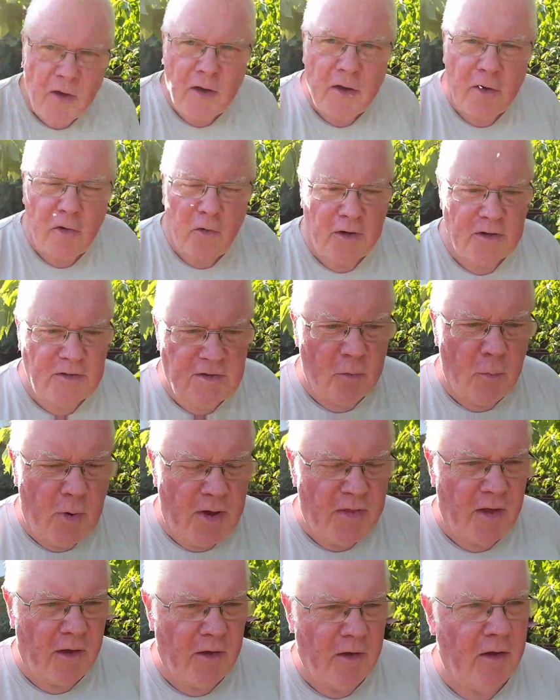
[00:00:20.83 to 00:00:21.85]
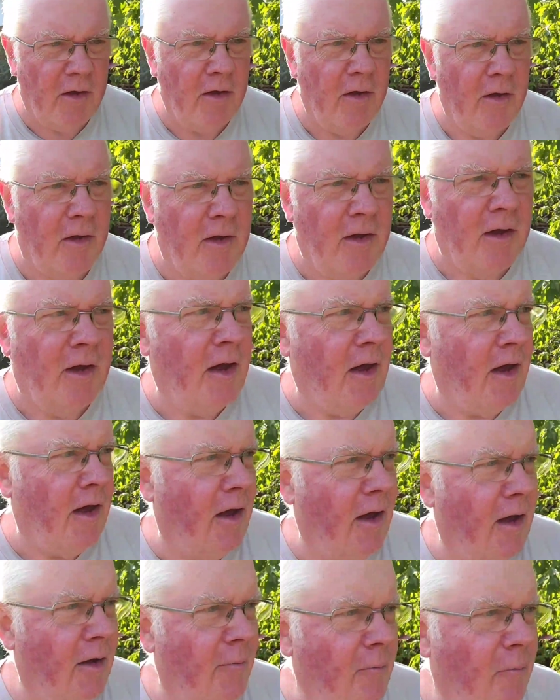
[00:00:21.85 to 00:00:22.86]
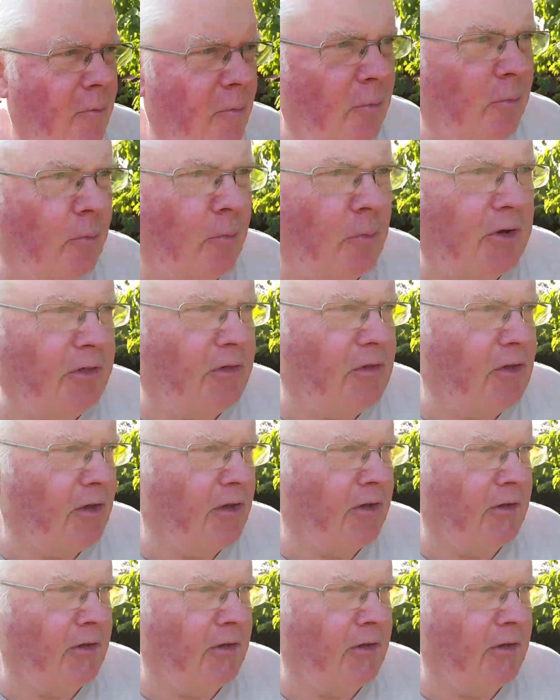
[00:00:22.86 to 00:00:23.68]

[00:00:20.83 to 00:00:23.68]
crazy weather, with the